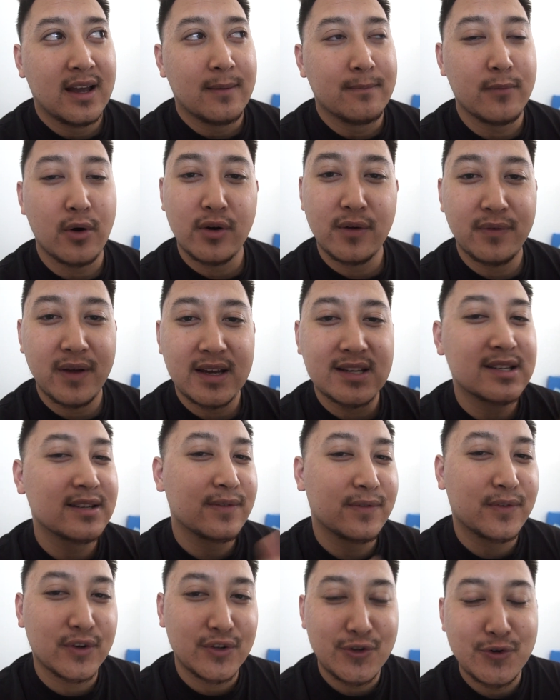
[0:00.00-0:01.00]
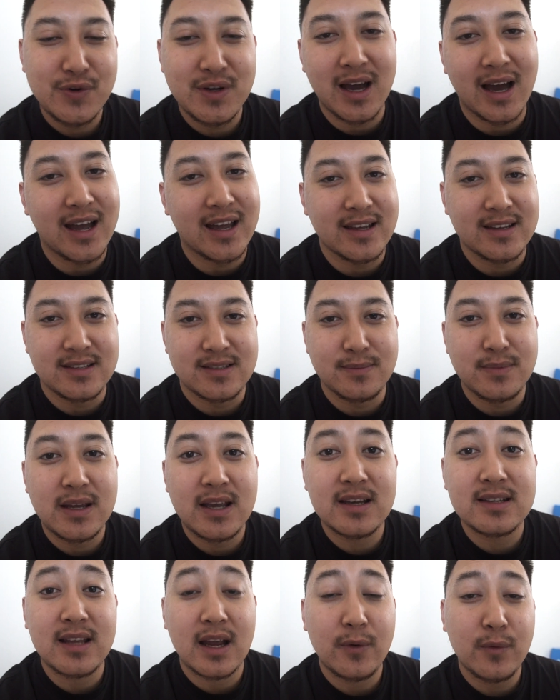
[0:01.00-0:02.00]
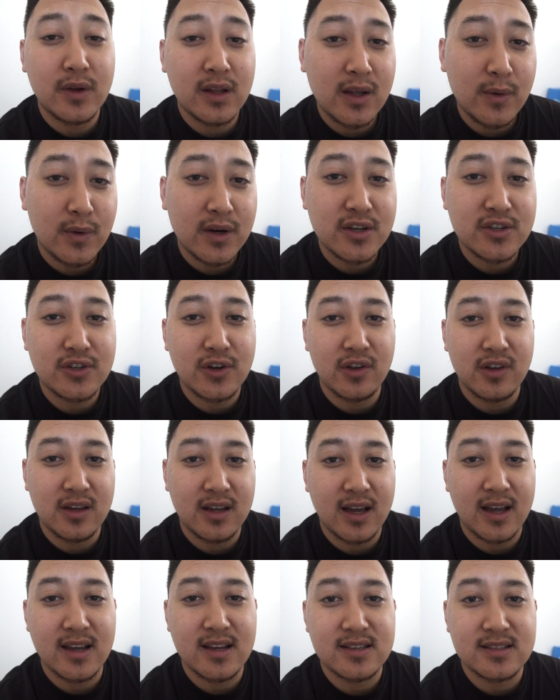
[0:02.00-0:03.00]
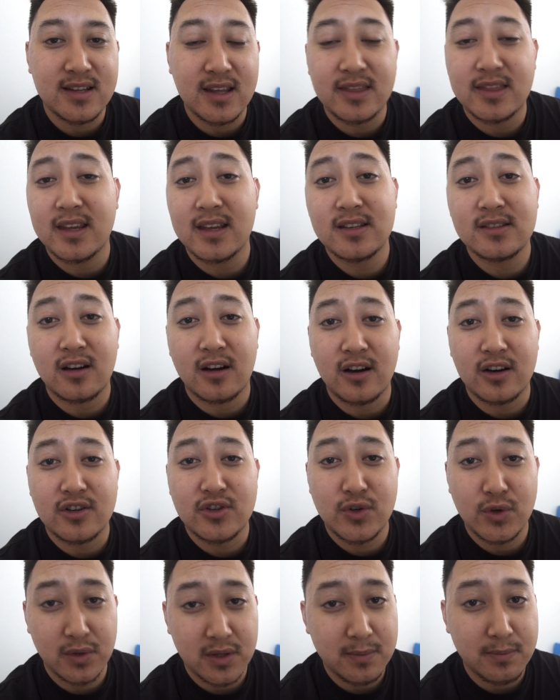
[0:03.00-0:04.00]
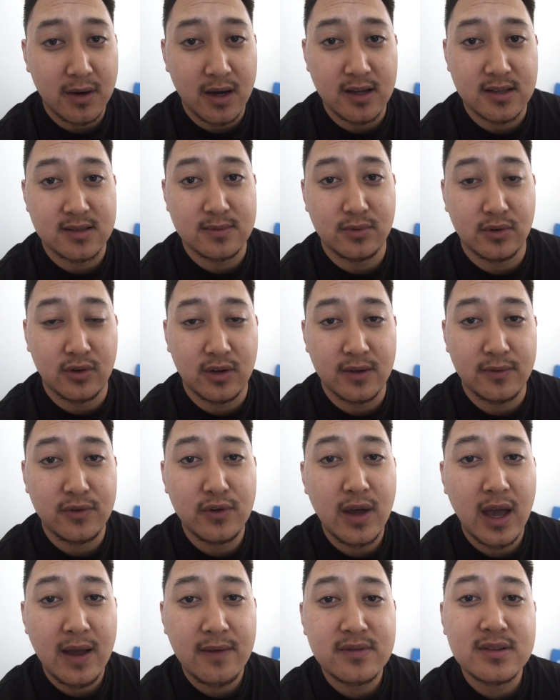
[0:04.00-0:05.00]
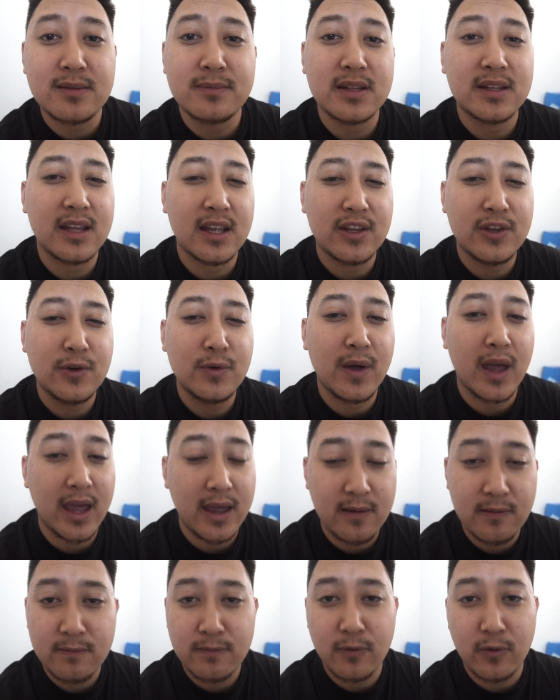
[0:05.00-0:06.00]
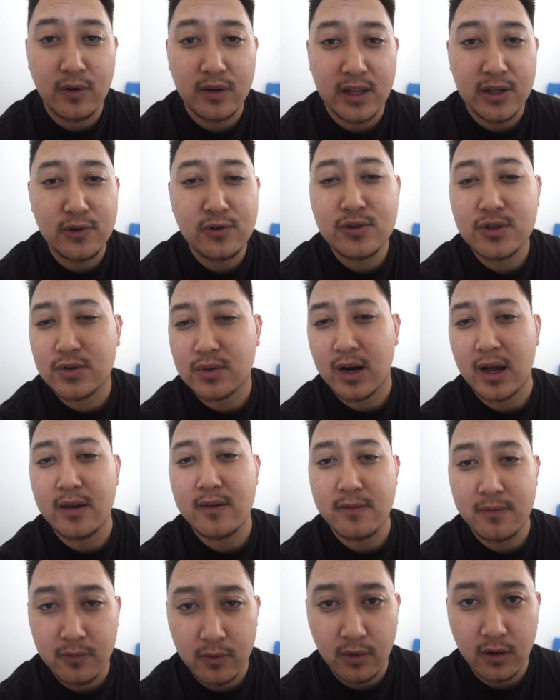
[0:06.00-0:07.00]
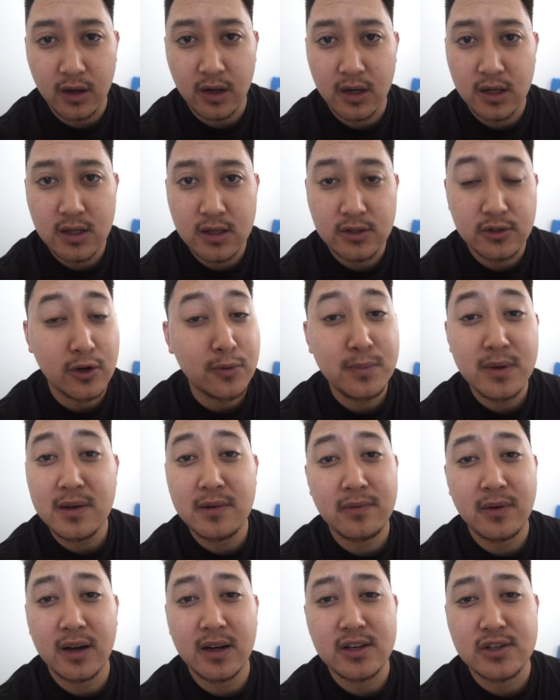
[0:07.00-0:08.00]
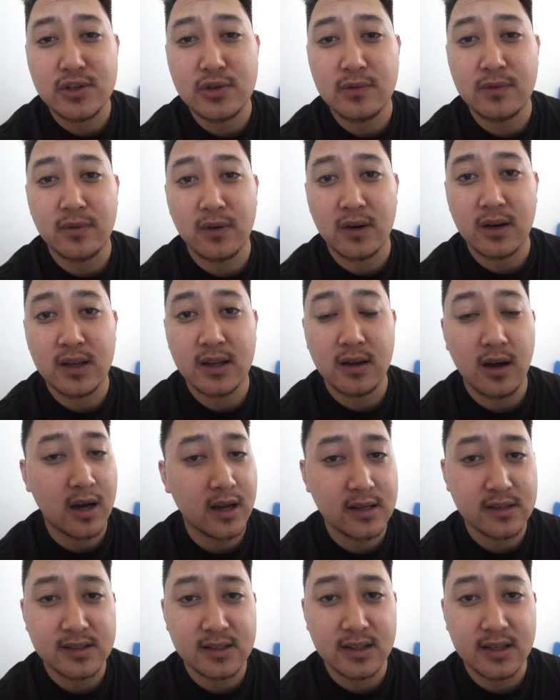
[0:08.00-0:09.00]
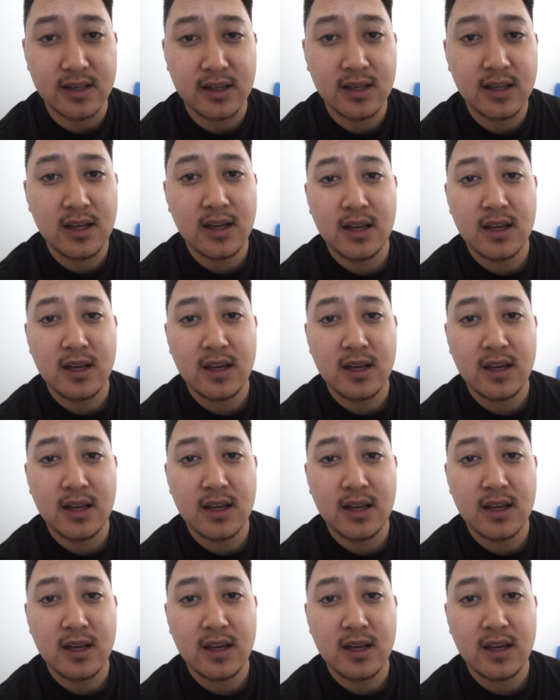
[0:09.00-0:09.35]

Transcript: motivation for you guys, because I really want to show you guys that things are truly possible. If you have something that you aim for, that you strive for, don't be afraid to shoot for it. Honestly,